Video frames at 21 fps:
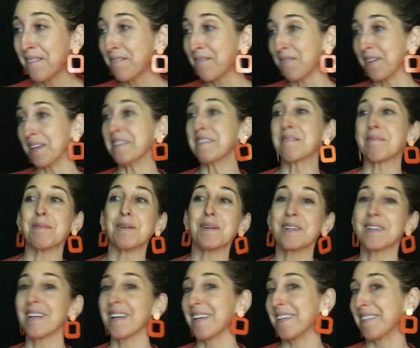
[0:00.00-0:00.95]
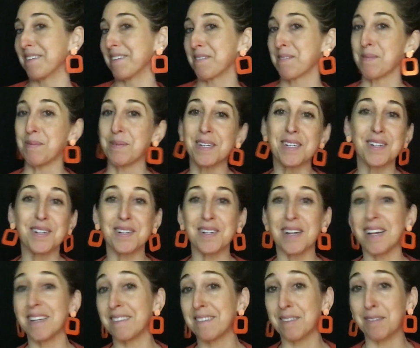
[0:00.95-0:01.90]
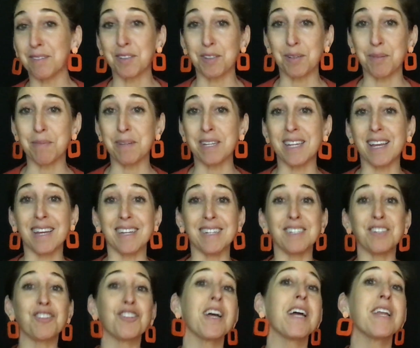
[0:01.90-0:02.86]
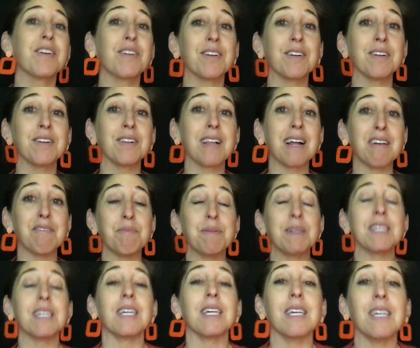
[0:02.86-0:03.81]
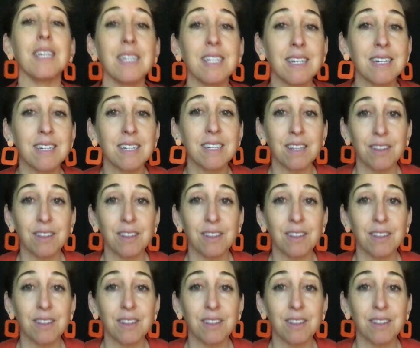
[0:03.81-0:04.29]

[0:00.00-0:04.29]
Facebook and Twitter and social media in general have been in